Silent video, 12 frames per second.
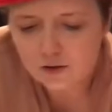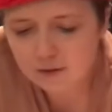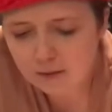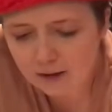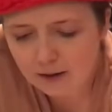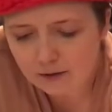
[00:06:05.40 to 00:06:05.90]

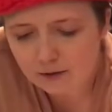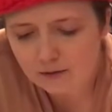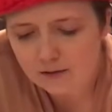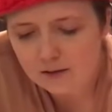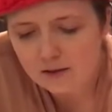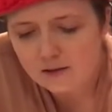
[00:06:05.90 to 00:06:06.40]
we got a
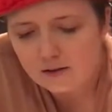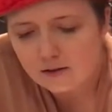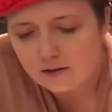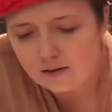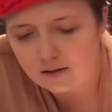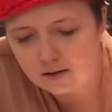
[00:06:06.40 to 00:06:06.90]
good
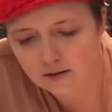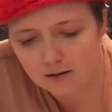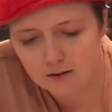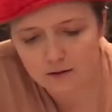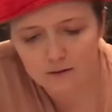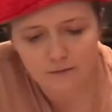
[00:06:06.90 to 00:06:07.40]
distance
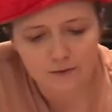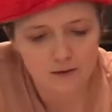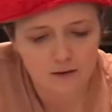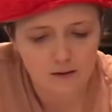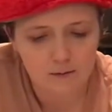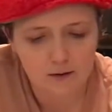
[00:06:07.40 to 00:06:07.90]
still.
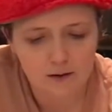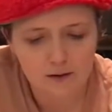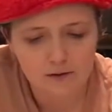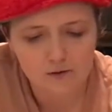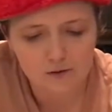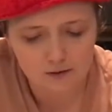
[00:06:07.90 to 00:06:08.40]
A little bit of
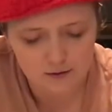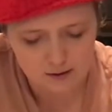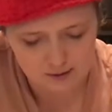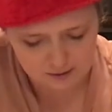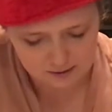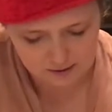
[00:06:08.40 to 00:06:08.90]
extra on
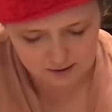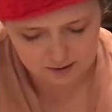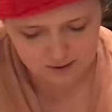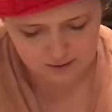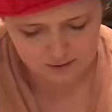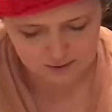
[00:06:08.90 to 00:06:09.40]
that
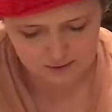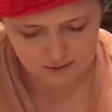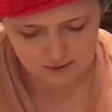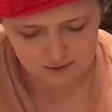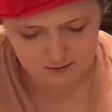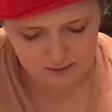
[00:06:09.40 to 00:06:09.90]
side.
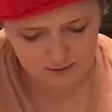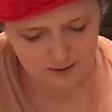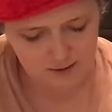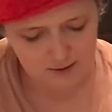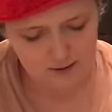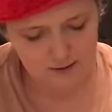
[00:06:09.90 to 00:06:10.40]
All
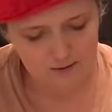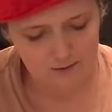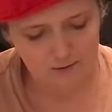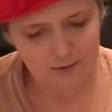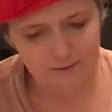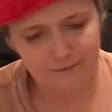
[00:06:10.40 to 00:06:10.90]
right,
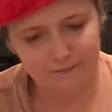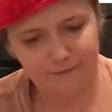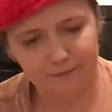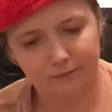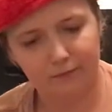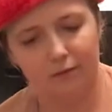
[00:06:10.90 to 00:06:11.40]
cool.
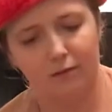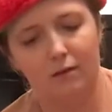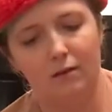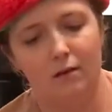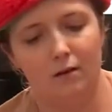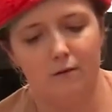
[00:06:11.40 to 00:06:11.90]

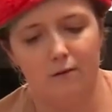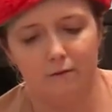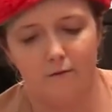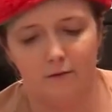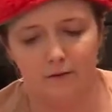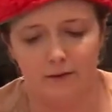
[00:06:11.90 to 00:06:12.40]

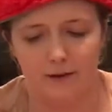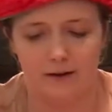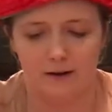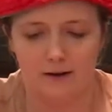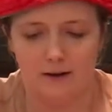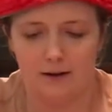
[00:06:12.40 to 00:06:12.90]
Fold that
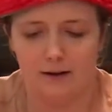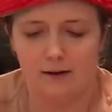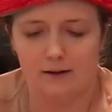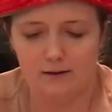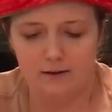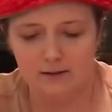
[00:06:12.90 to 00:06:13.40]
guy,
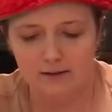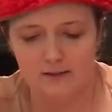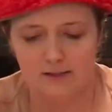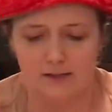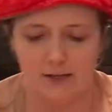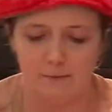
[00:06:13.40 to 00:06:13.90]

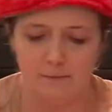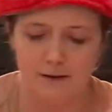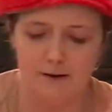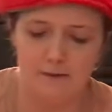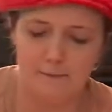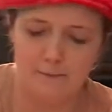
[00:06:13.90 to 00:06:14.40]
tape it
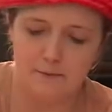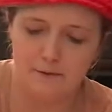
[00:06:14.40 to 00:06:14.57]
up,